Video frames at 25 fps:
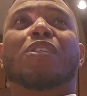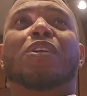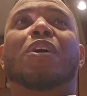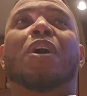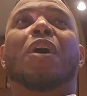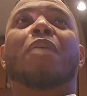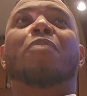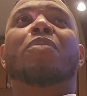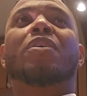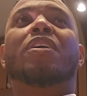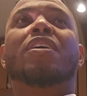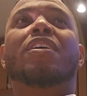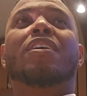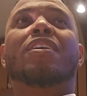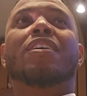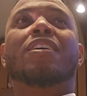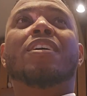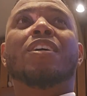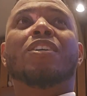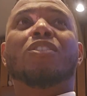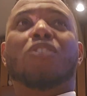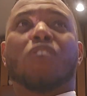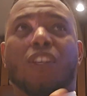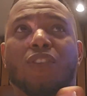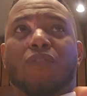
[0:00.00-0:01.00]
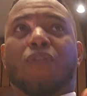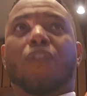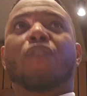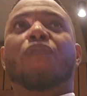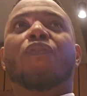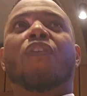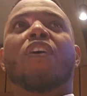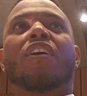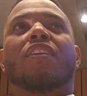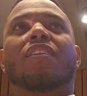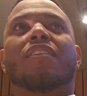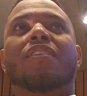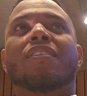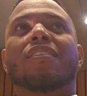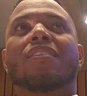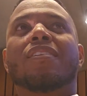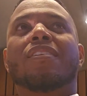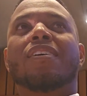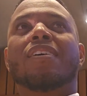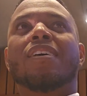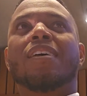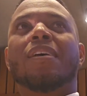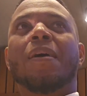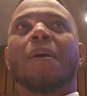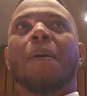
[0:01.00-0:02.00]
to come here just for fun.
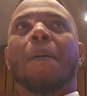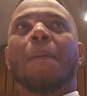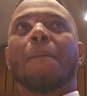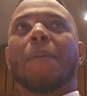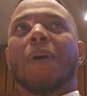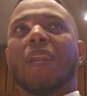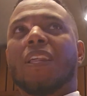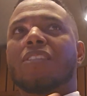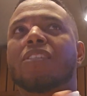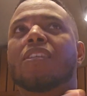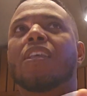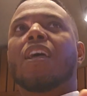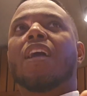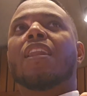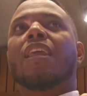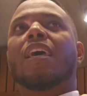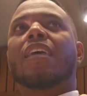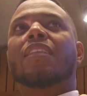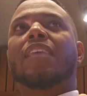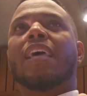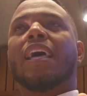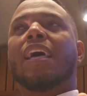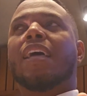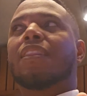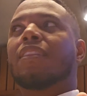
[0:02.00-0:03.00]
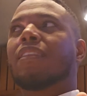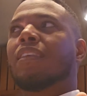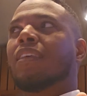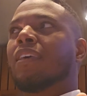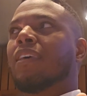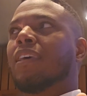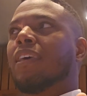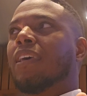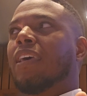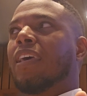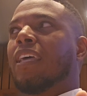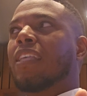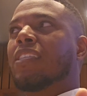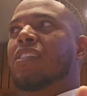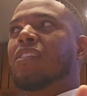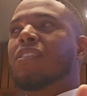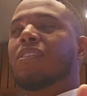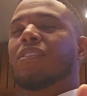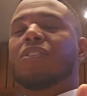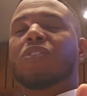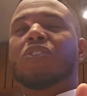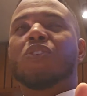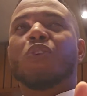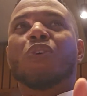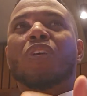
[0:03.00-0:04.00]
But it's not like that.
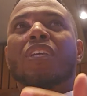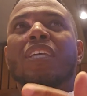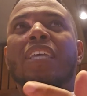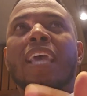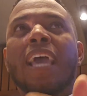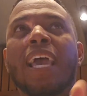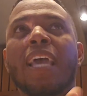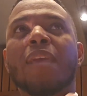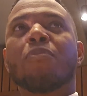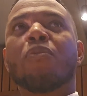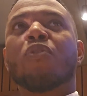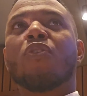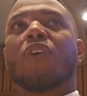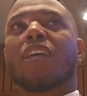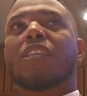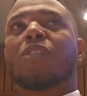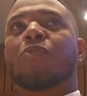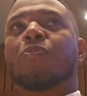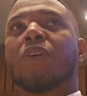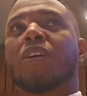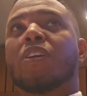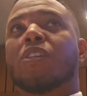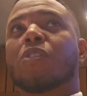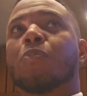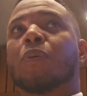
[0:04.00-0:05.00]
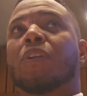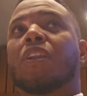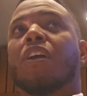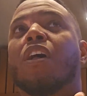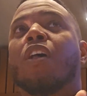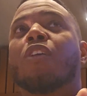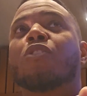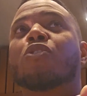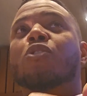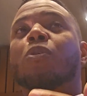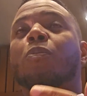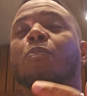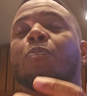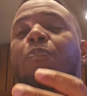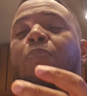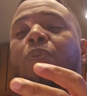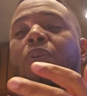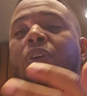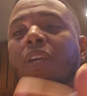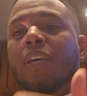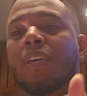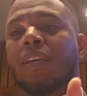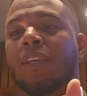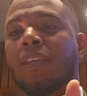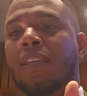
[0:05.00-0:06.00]
It's to gain more experience, but also
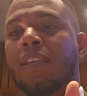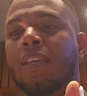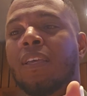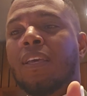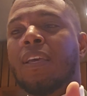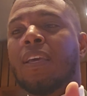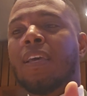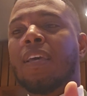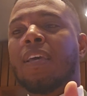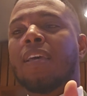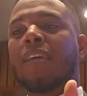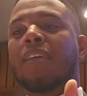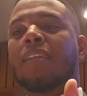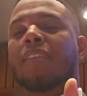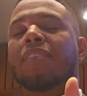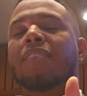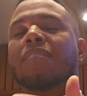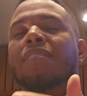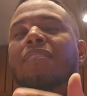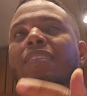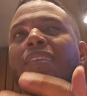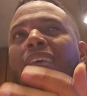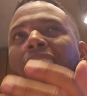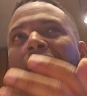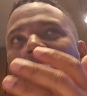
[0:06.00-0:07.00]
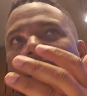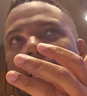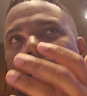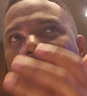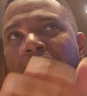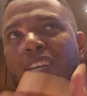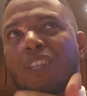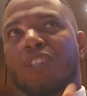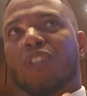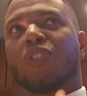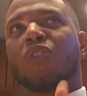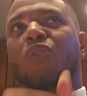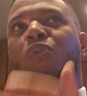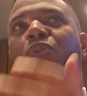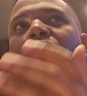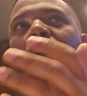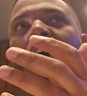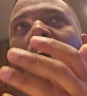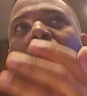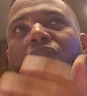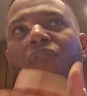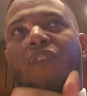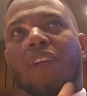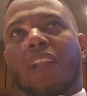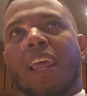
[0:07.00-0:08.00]
putting the issue
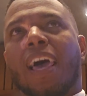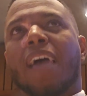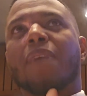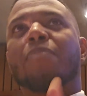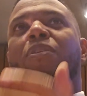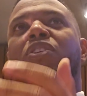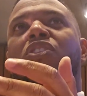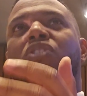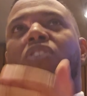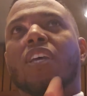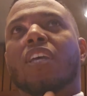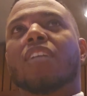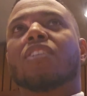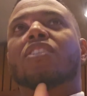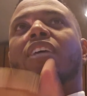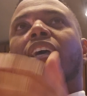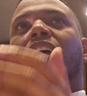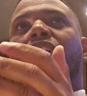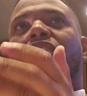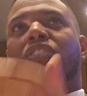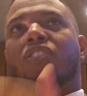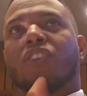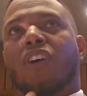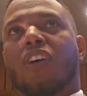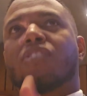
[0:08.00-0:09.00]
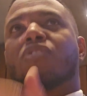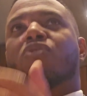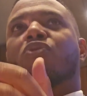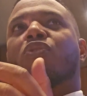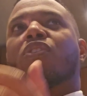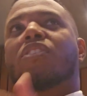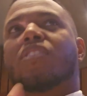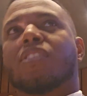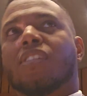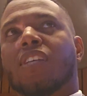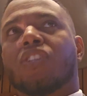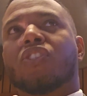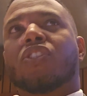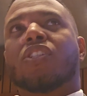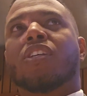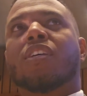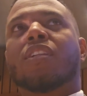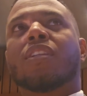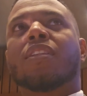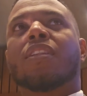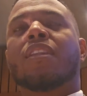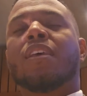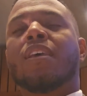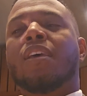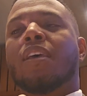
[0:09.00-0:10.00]
of climate change and just
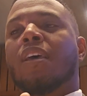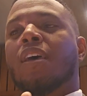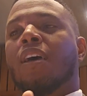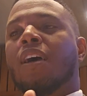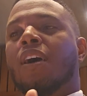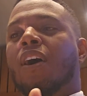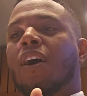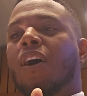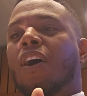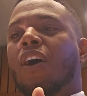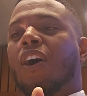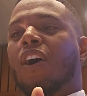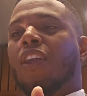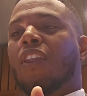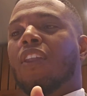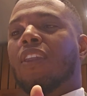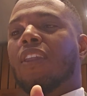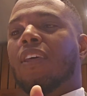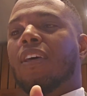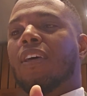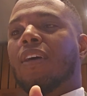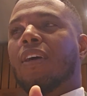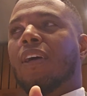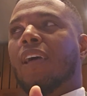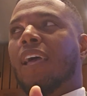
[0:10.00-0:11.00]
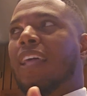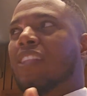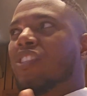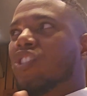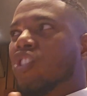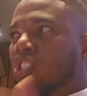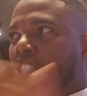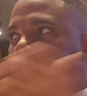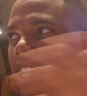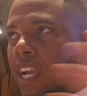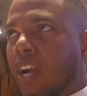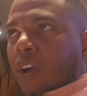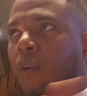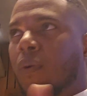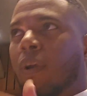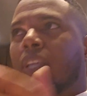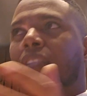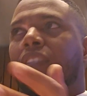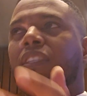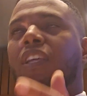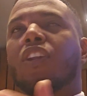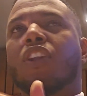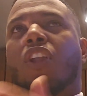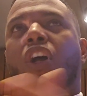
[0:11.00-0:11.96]
transition on, and sharing the